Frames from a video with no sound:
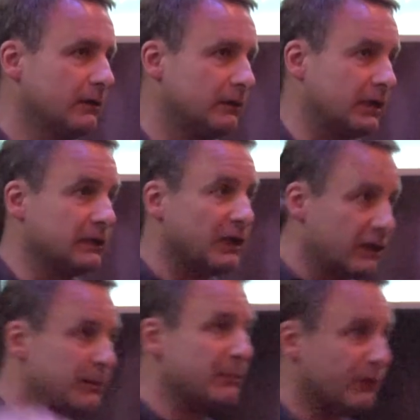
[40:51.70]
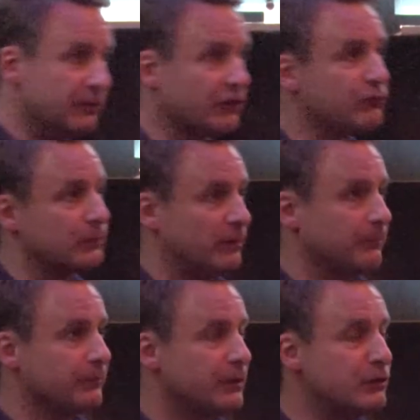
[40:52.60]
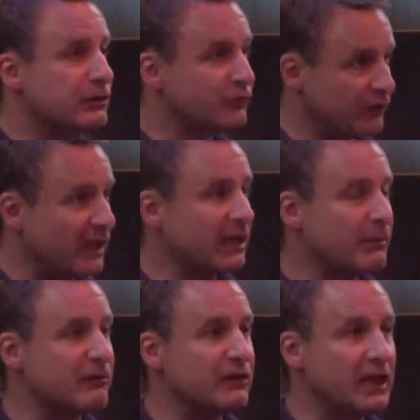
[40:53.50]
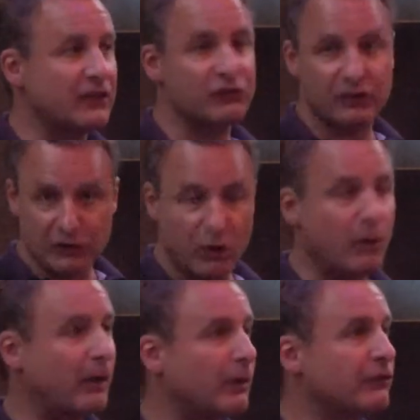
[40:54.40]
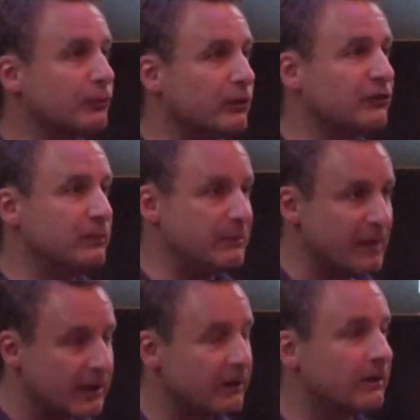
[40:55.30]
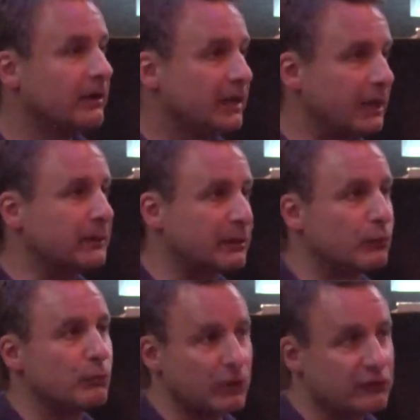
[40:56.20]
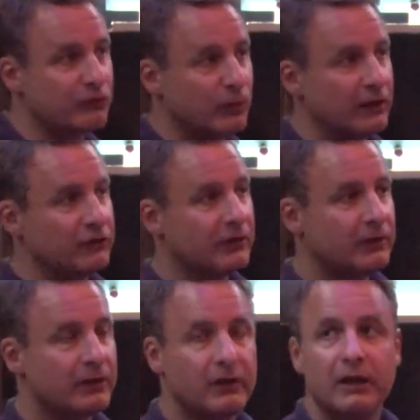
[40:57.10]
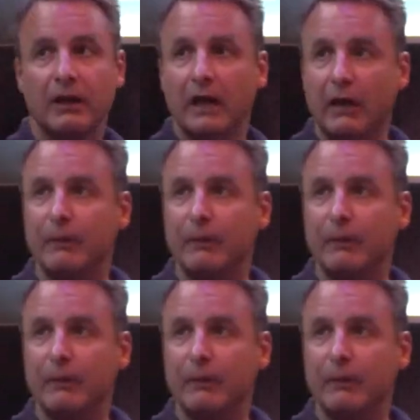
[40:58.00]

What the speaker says: like a lot of the people in this room who stand up every day and say, no, I want the world to be better, I'm going to go work for it.